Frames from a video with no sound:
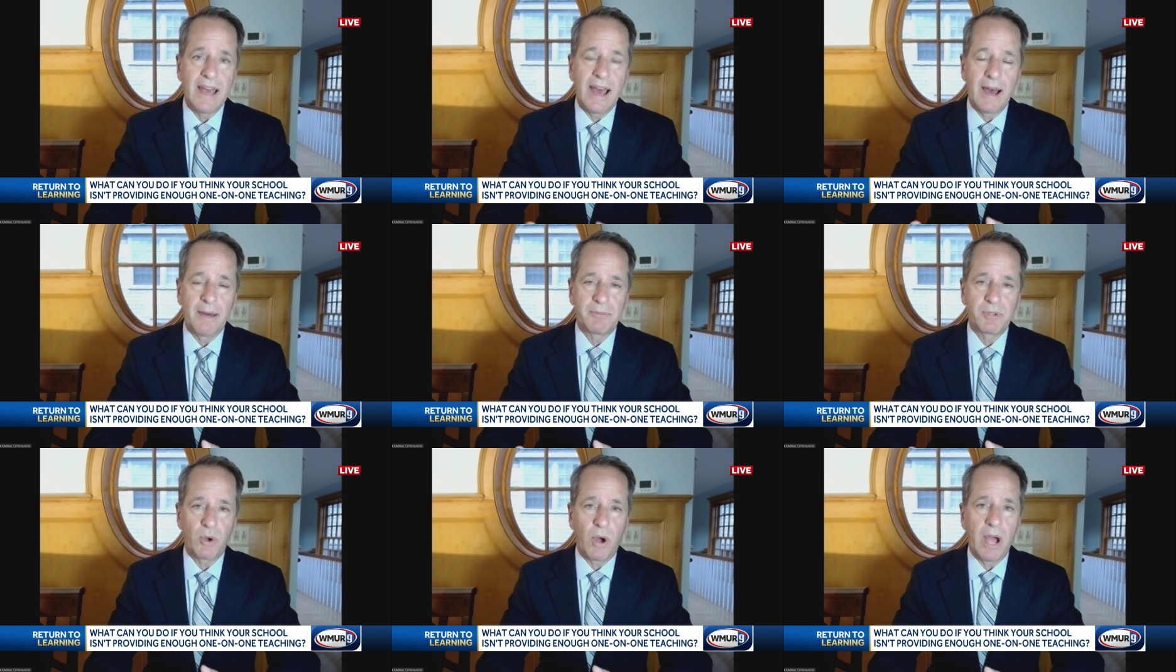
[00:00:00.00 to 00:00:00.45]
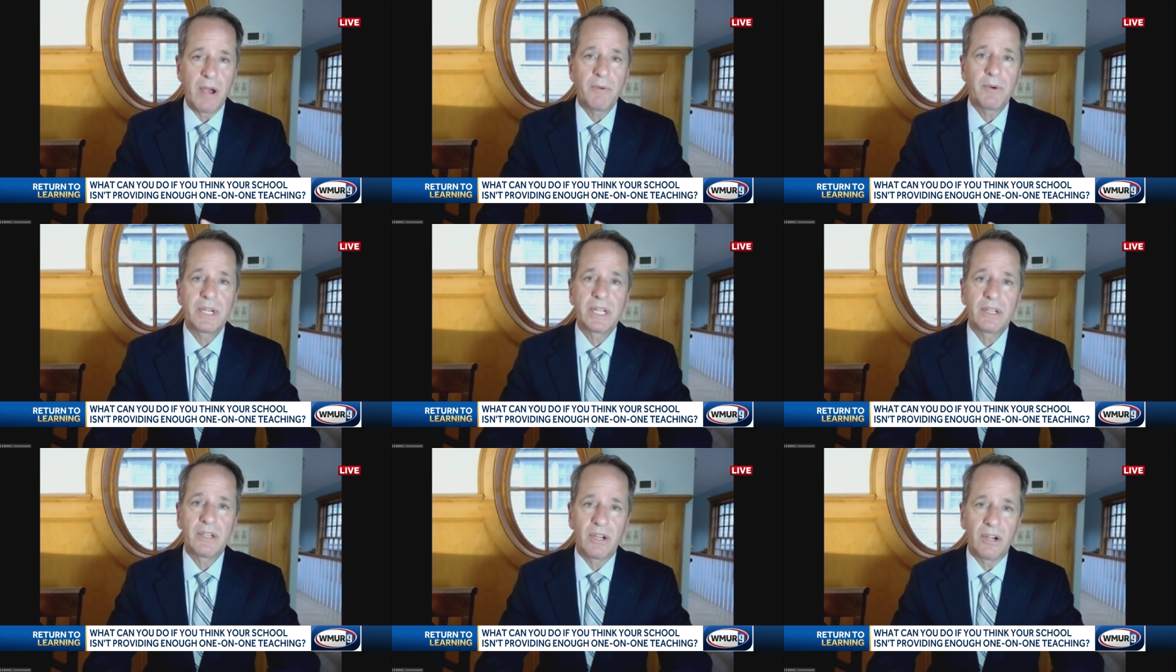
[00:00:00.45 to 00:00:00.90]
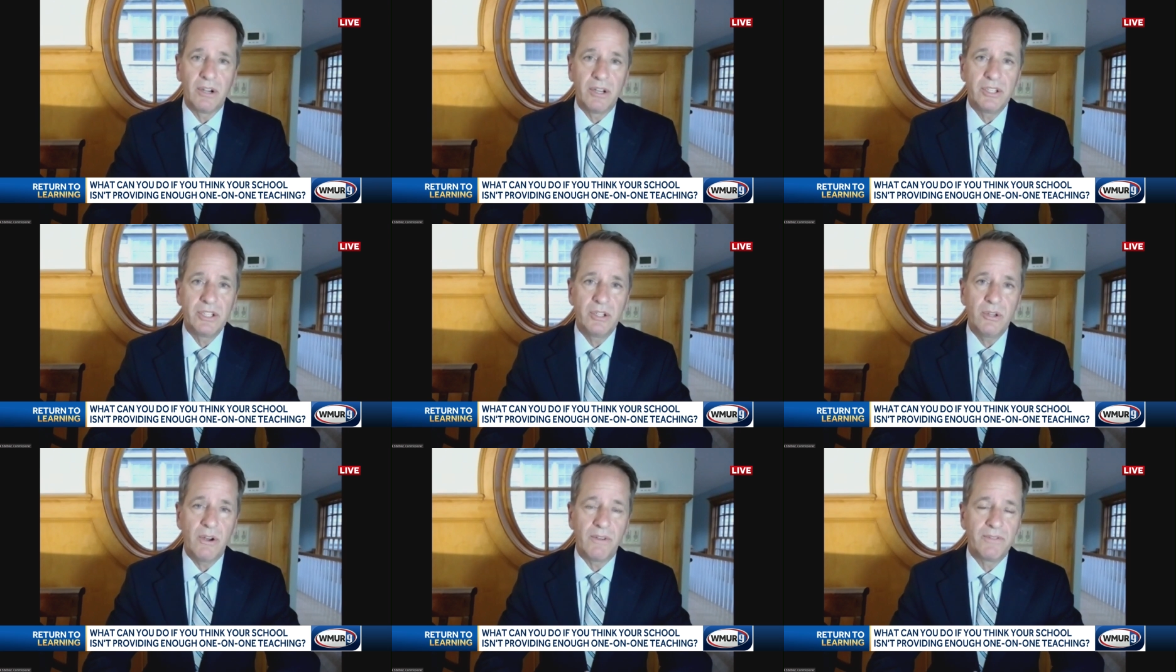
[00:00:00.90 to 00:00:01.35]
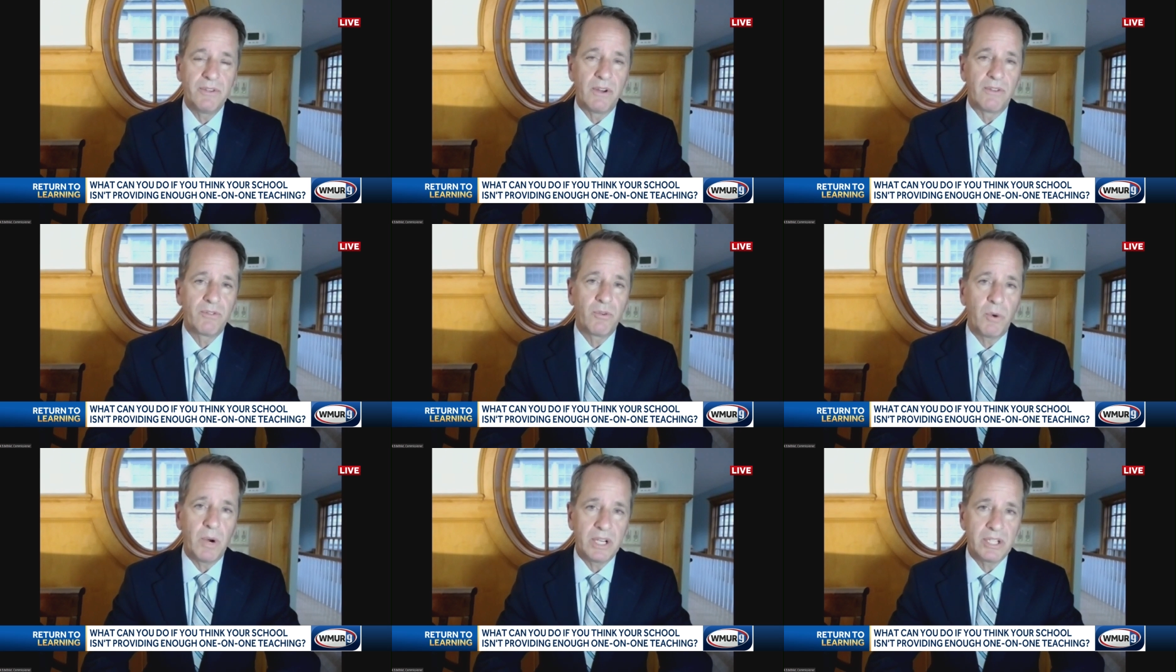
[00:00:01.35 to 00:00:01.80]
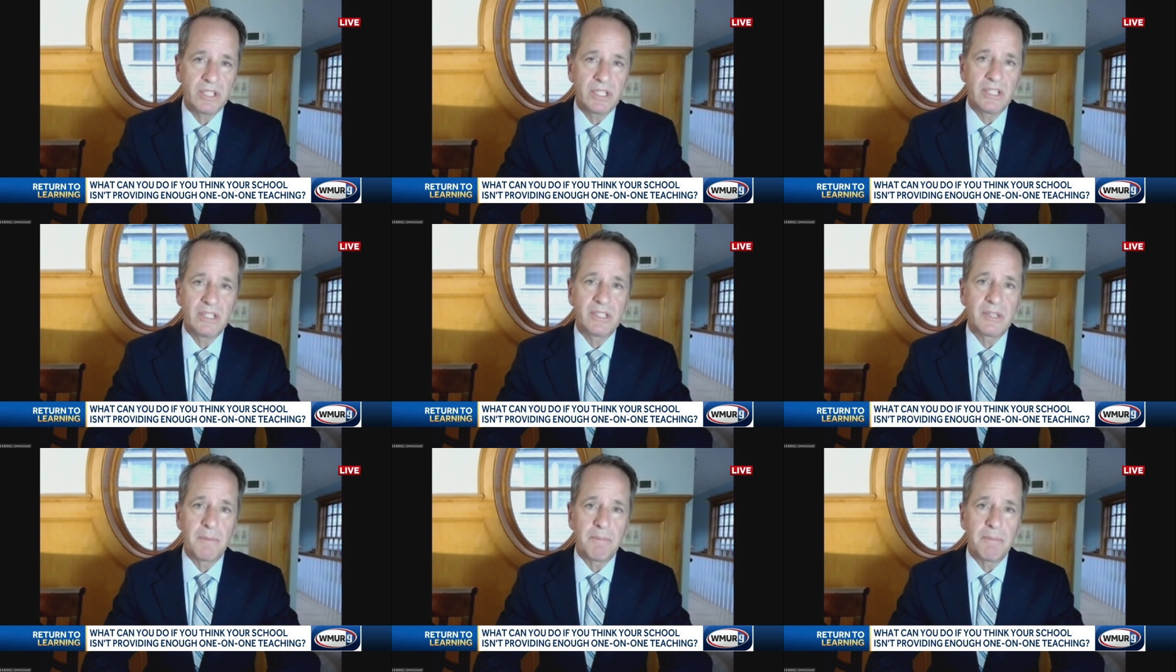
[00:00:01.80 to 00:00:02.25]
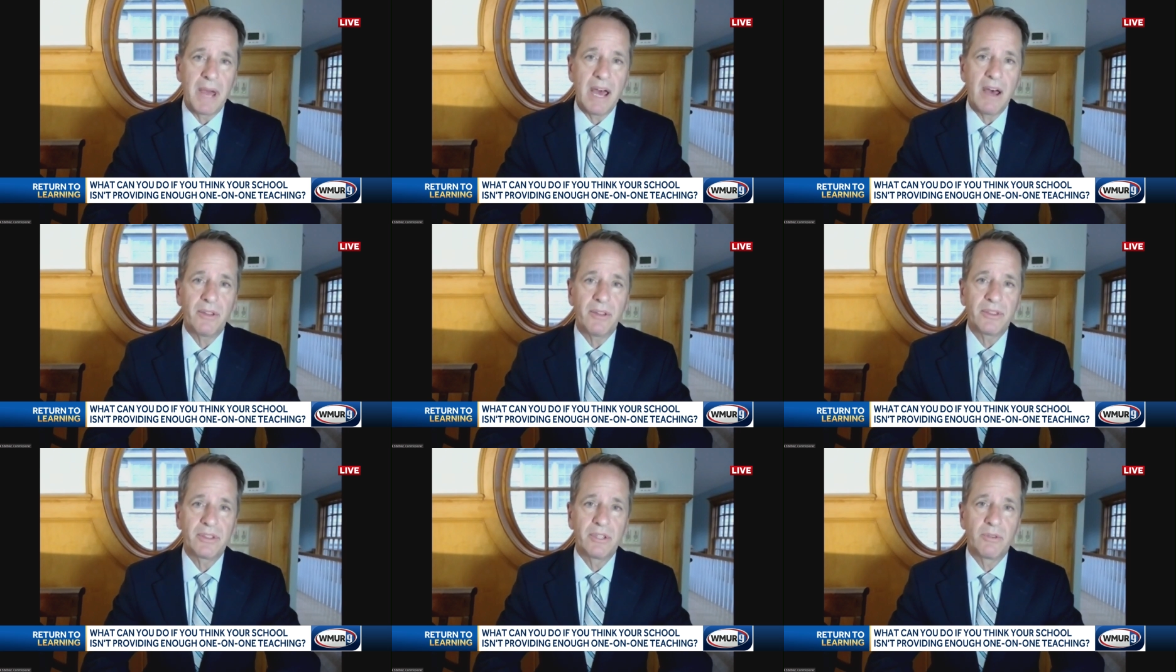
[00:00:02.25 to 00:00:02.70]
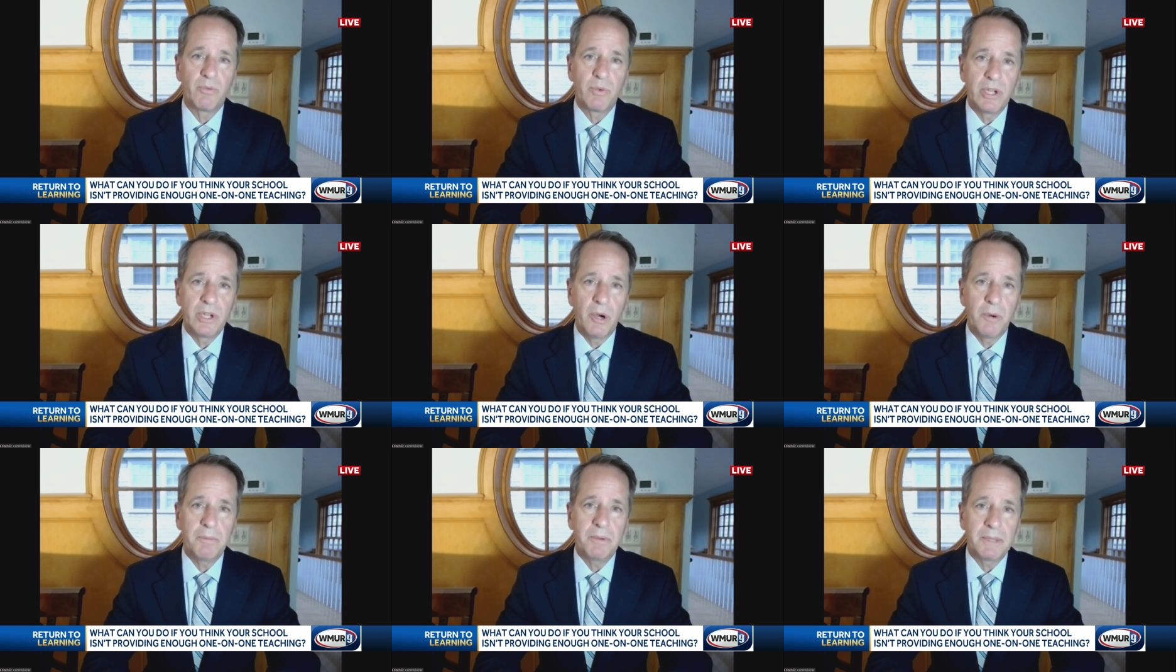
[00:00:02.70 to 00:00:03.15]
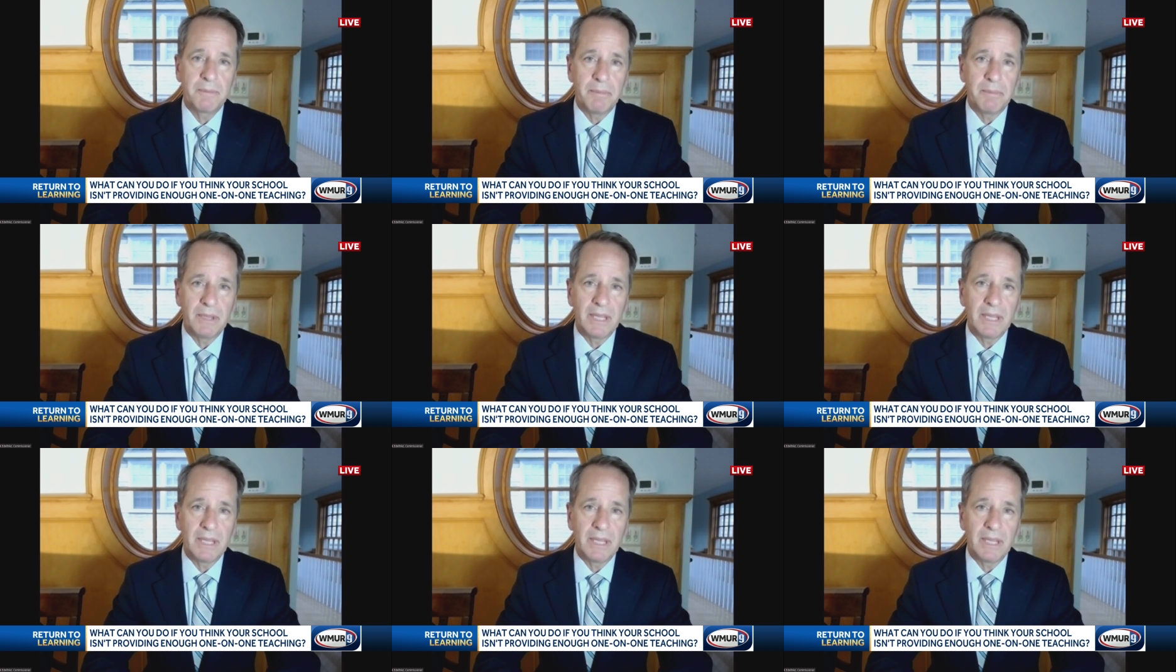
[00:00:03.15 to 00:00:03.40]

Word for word: Um, so I would encourage you, if you have questions about the reopening